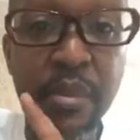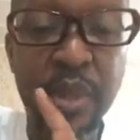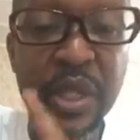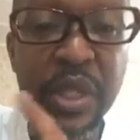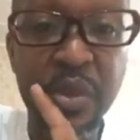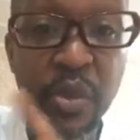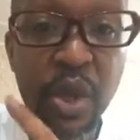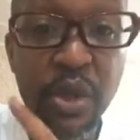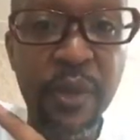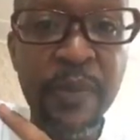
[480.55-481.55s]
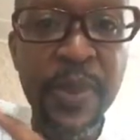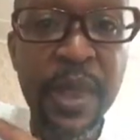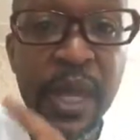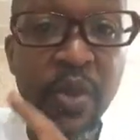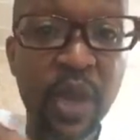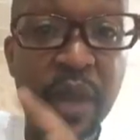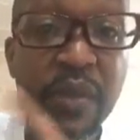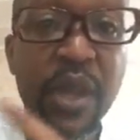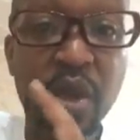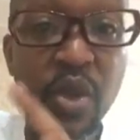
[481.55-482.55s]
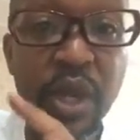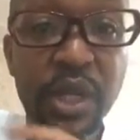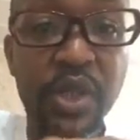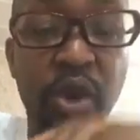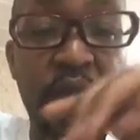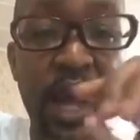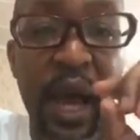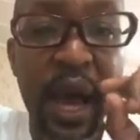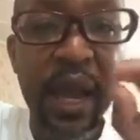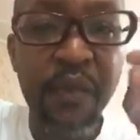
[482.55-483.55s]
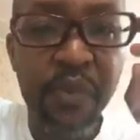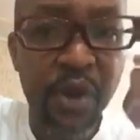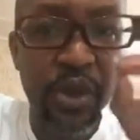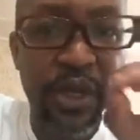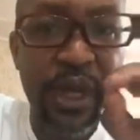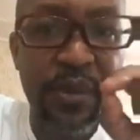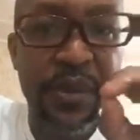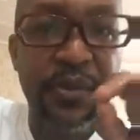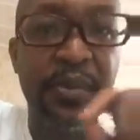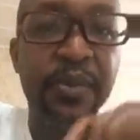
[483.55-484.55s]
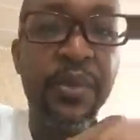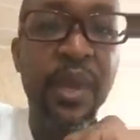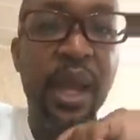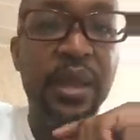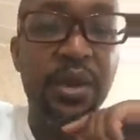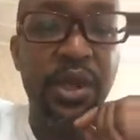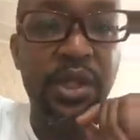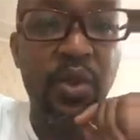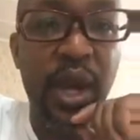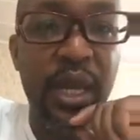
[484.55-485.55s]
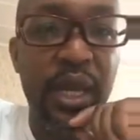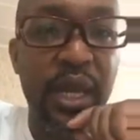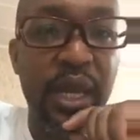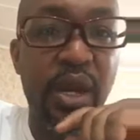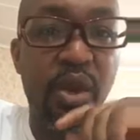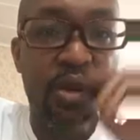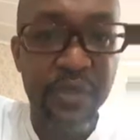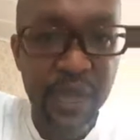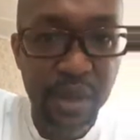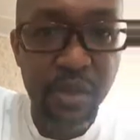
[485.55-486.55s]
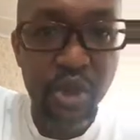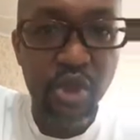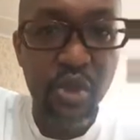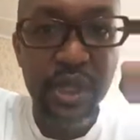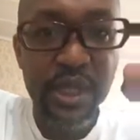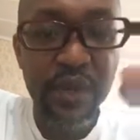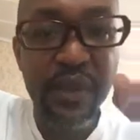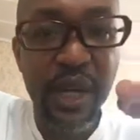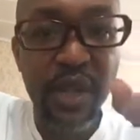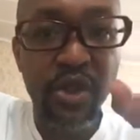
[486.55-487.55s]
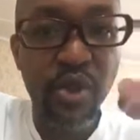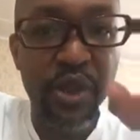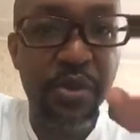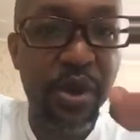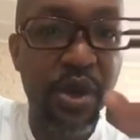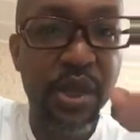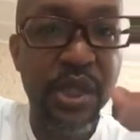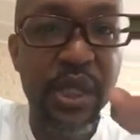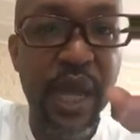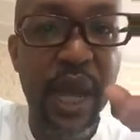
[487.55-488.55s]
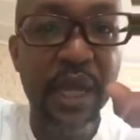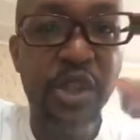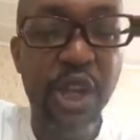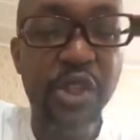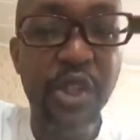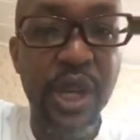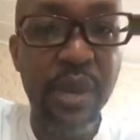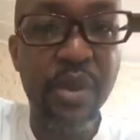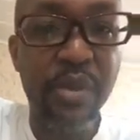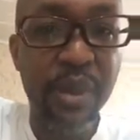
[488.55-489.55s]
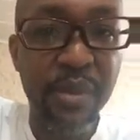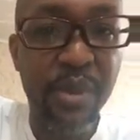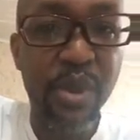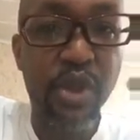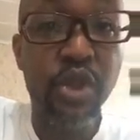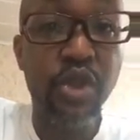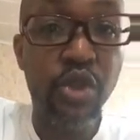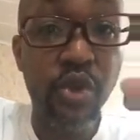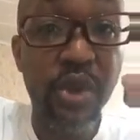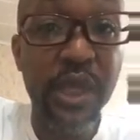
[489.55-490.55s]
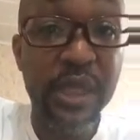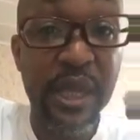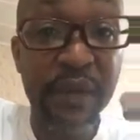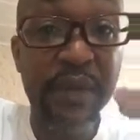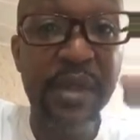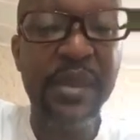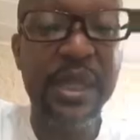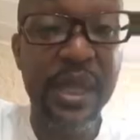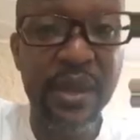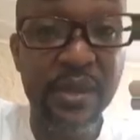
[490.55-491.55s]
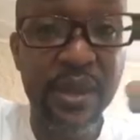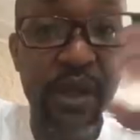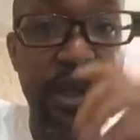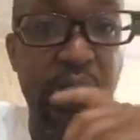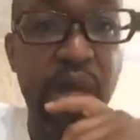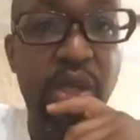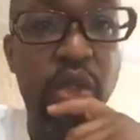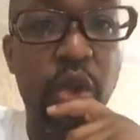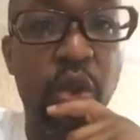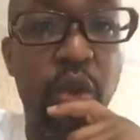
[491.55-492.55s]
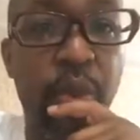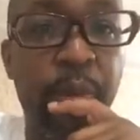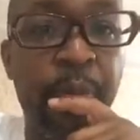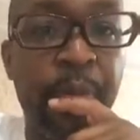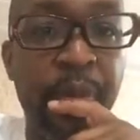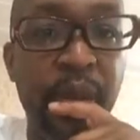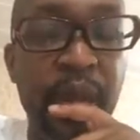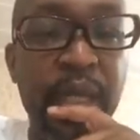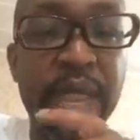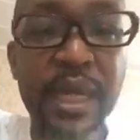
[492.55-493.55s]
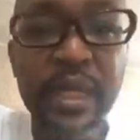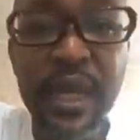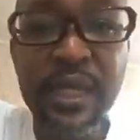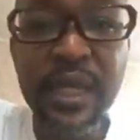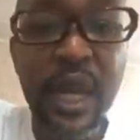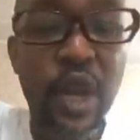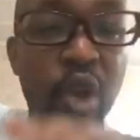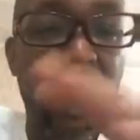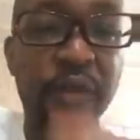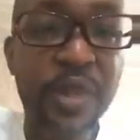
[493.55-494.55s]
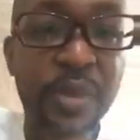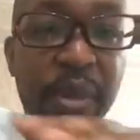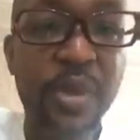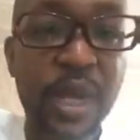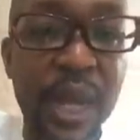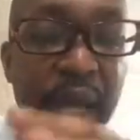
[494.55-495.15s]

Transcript: business model that we're giving the Nyoni. So I love prototypes. And the reason why I can get a lot of time to do the stuff that I do is because I try to enable people to do the stuff themselves. So it's just that a lot of the people that